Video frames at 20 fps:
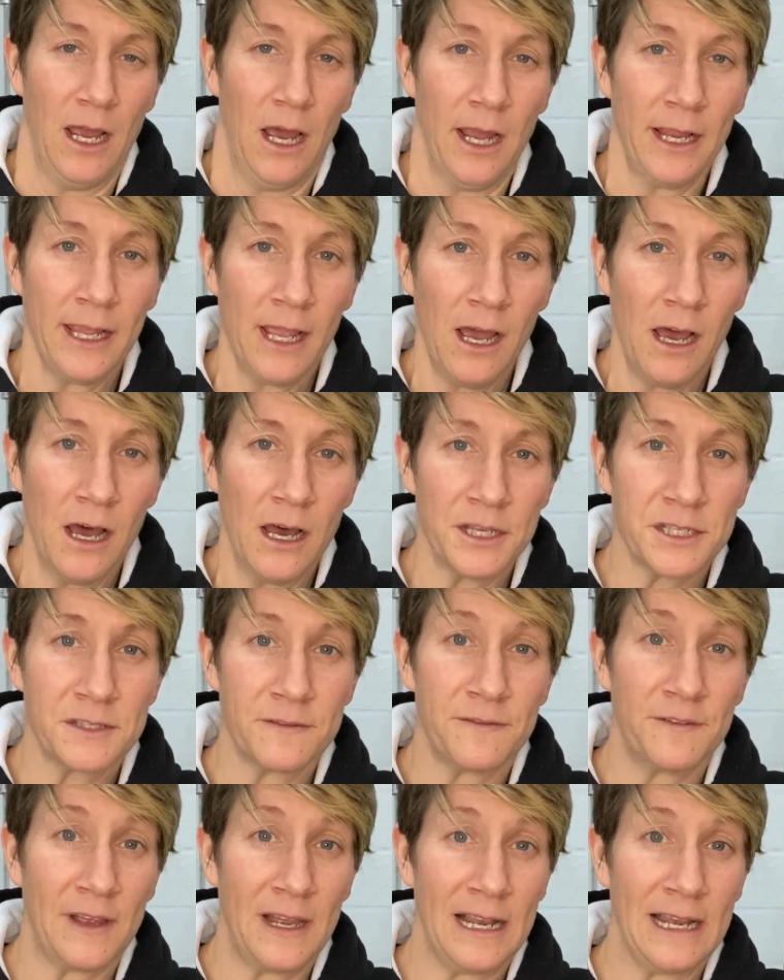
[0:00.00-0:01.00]
I get asked
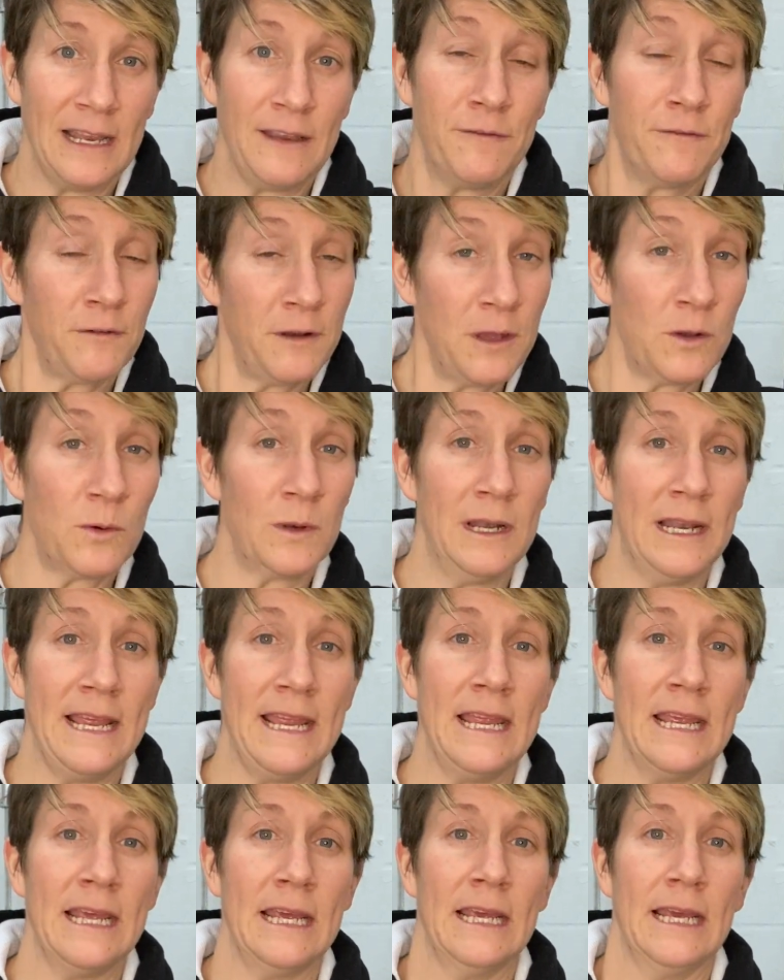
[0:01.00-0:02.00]
fairly
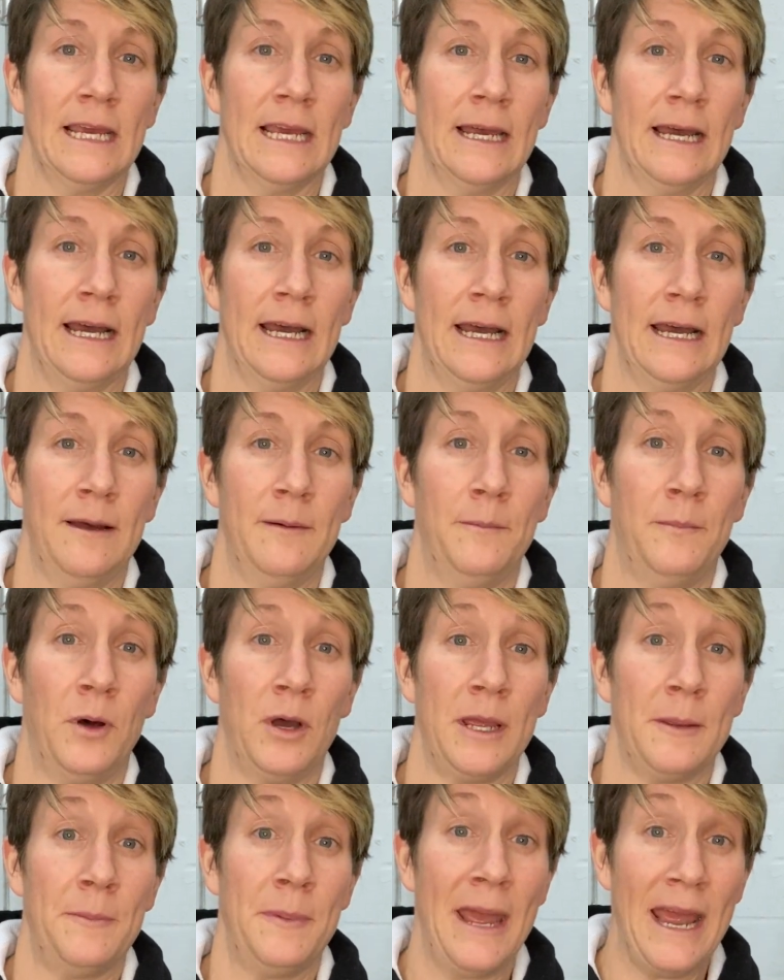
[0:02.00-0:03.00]
frequently
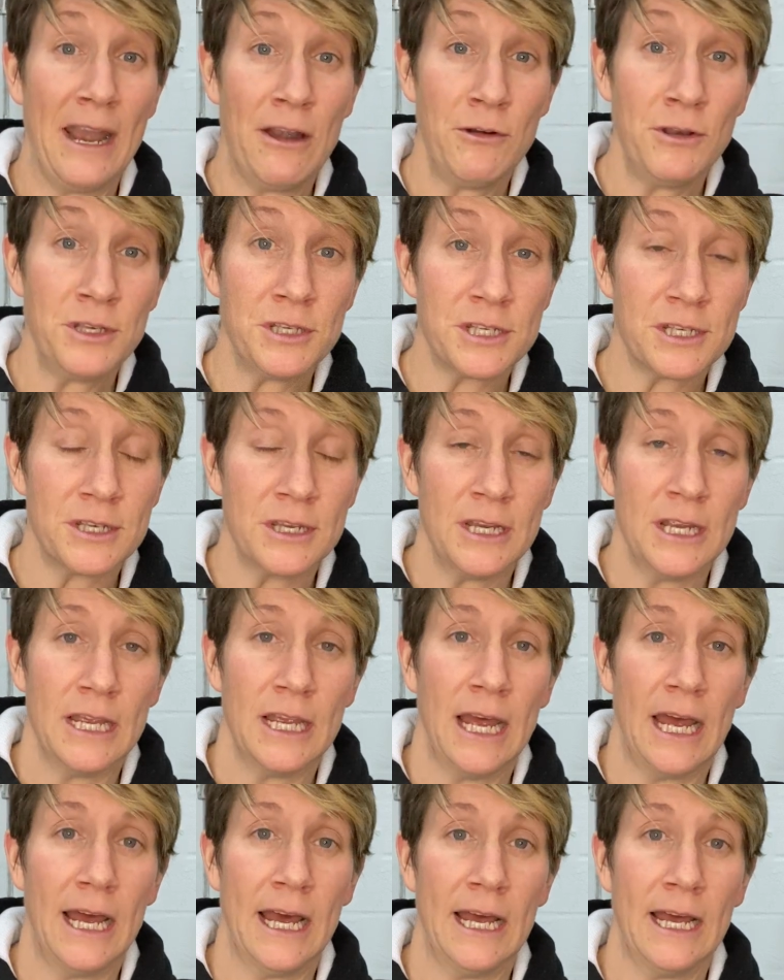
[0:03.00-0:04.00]
by parents
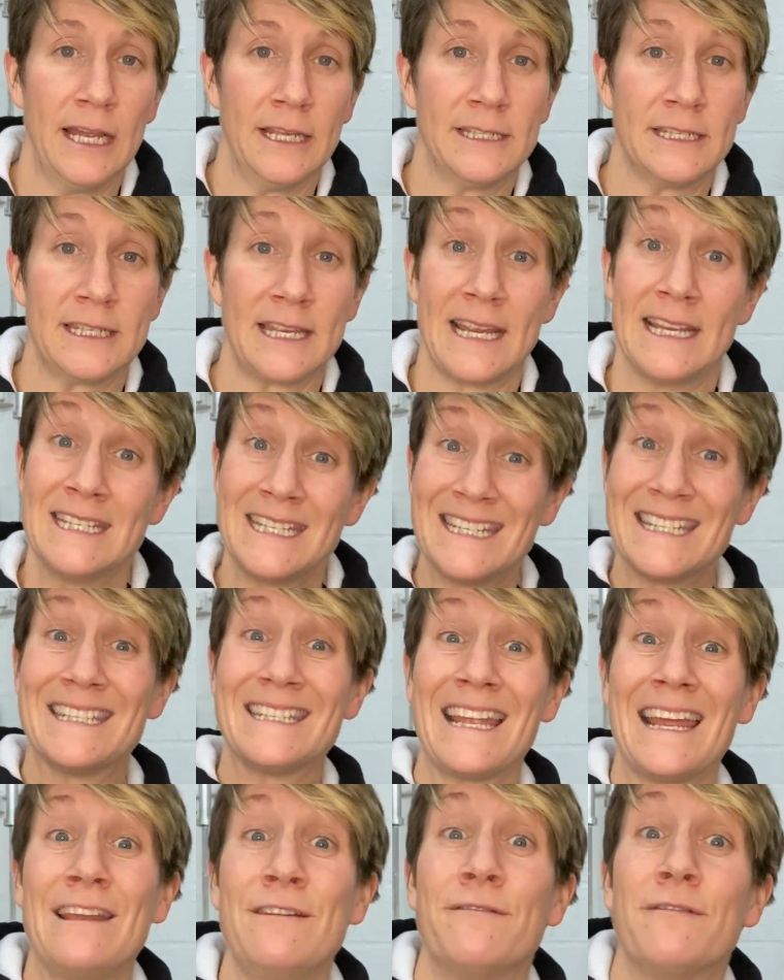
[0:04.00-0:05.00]
to say, is it
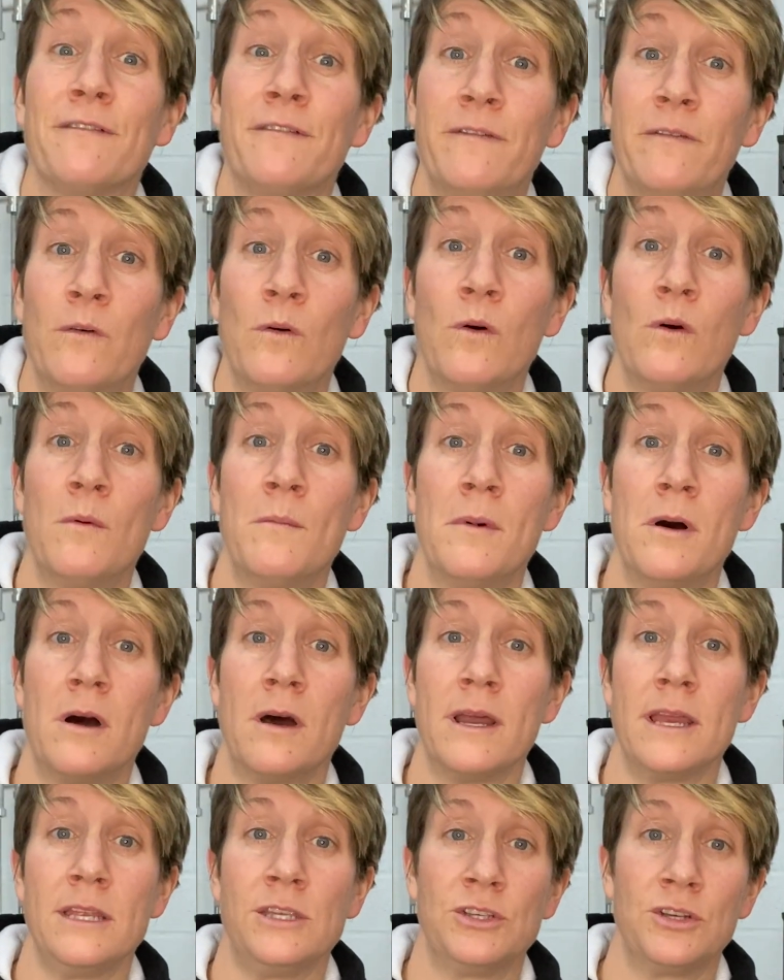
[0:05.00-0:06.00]
safe for
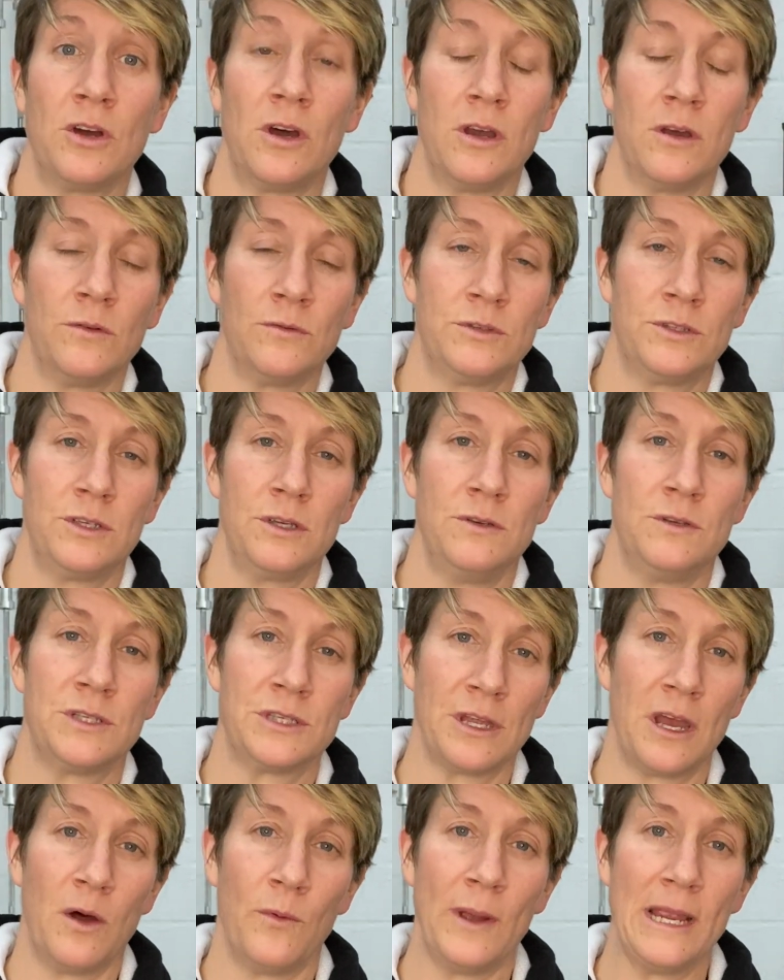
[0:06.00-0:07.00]
my child to
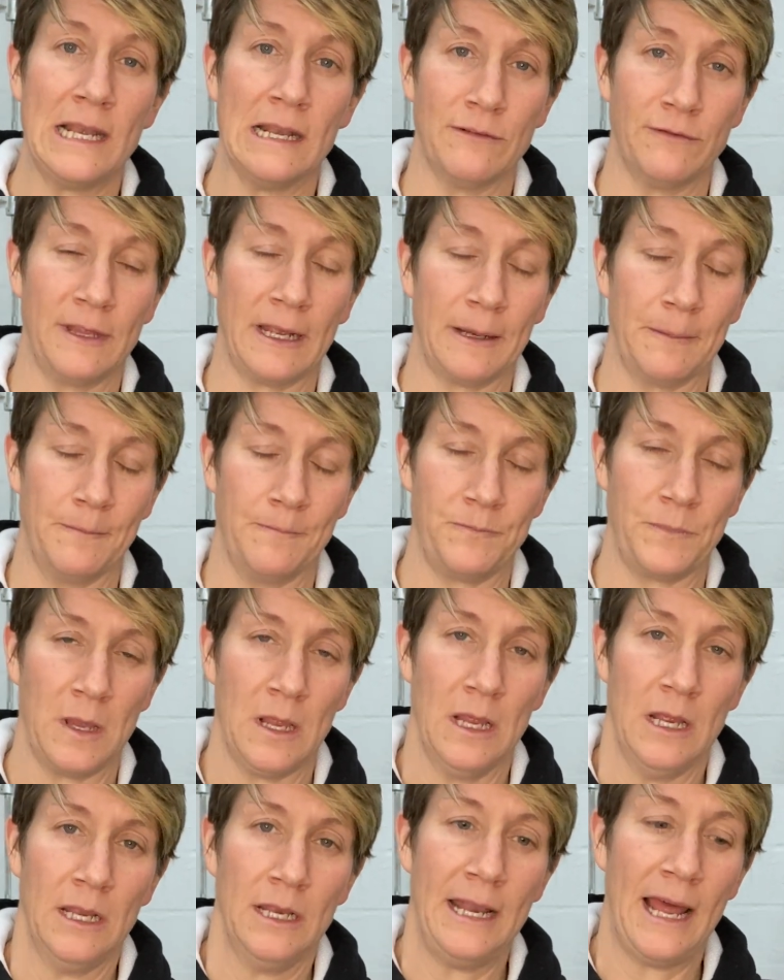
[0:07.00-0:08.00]
start weightlifting?
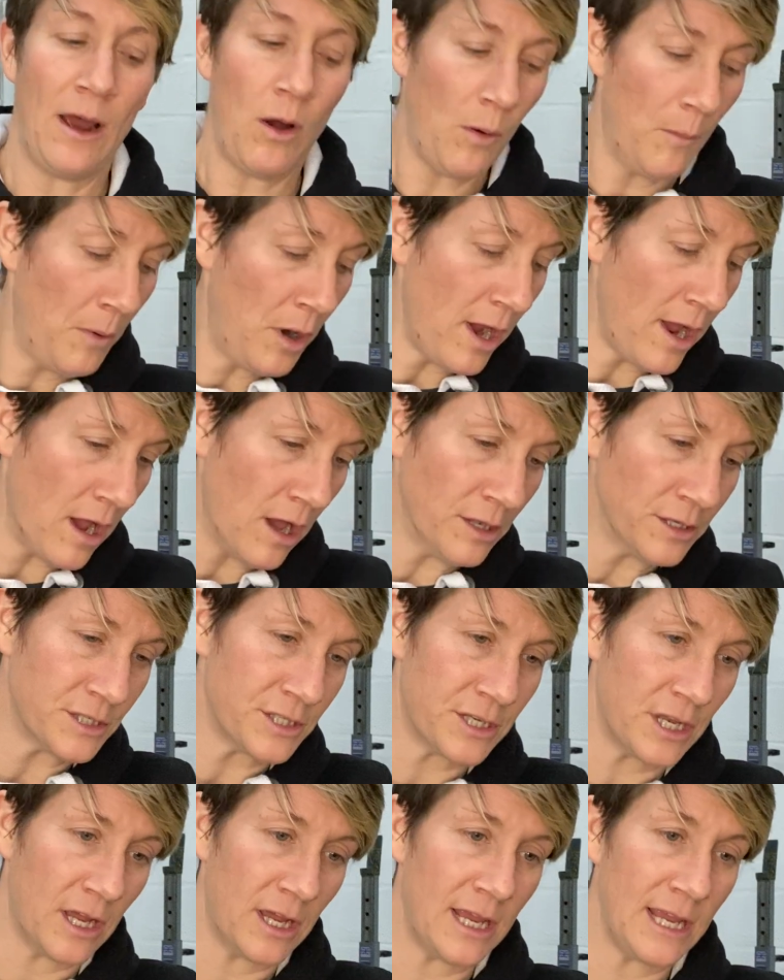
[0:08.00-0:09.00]
Now, my
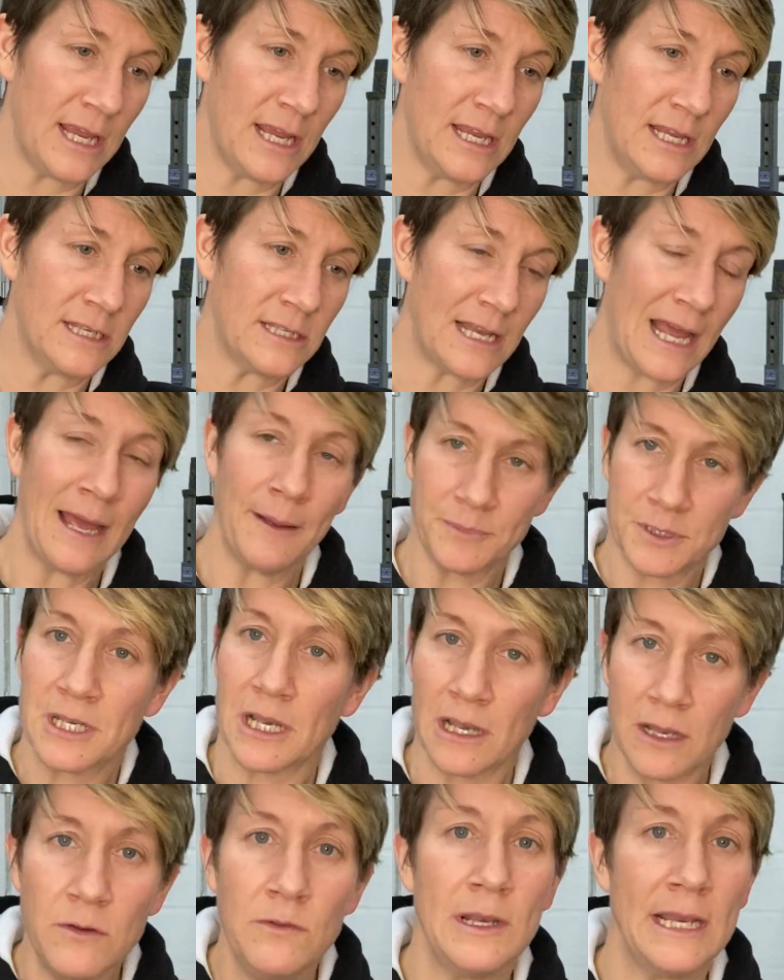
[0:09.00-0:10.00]
answer is
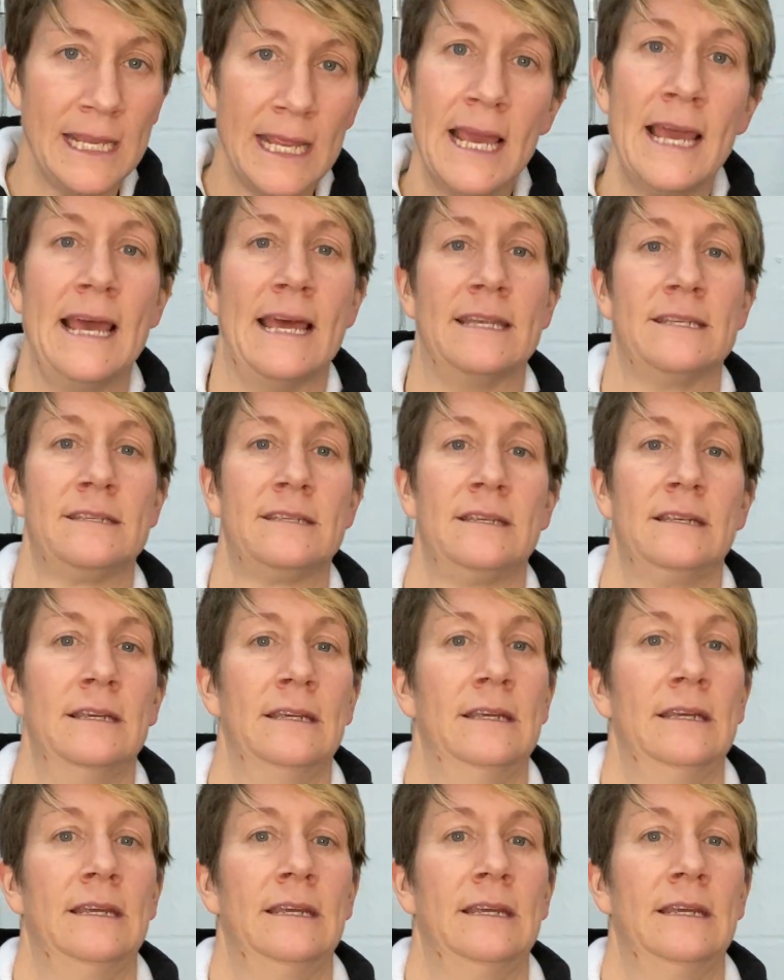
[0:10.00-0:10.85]
absolutely yes.